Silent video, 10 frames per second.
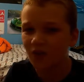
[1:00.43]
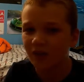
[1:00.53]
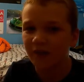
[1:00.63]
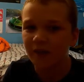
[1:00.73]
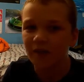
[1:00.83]

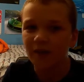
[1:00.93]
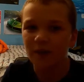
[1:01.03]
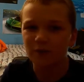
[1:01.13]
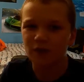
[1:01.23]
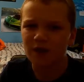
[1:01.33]
Like,
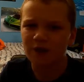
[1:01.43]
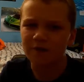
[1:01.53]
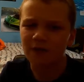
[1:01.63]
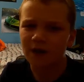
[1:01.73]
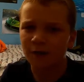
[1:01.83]
I'm trying to
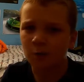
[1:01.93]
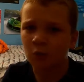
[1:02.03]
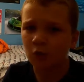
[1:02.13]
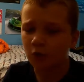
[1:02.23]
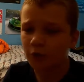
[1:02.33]
find
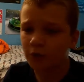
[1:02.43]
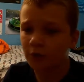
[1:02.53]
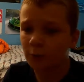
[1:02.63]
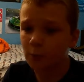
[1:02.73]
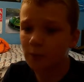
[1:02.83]
more good
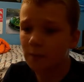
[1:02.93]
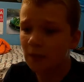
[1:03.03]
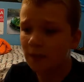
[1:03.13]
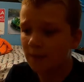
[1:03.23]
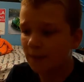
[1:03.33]
equipment